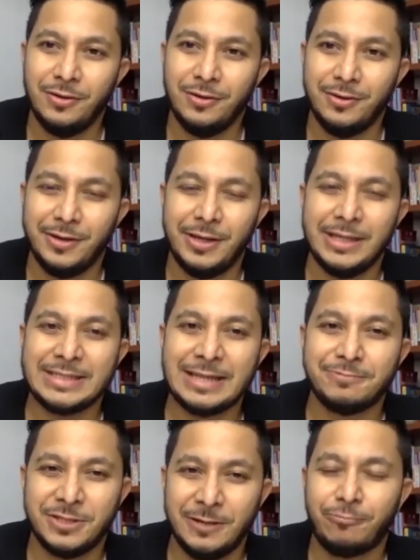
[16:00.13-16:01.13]
A
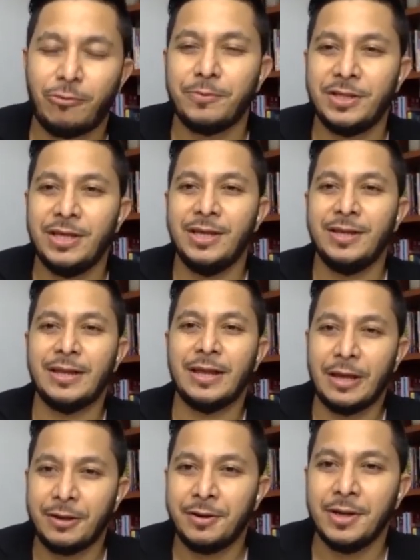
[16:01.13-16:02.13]
sub-sale property in that
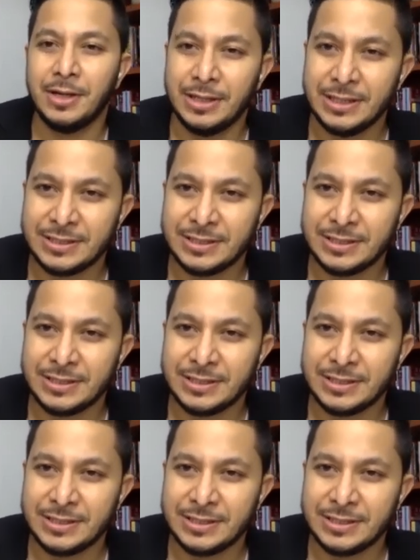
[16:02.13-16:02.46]
area is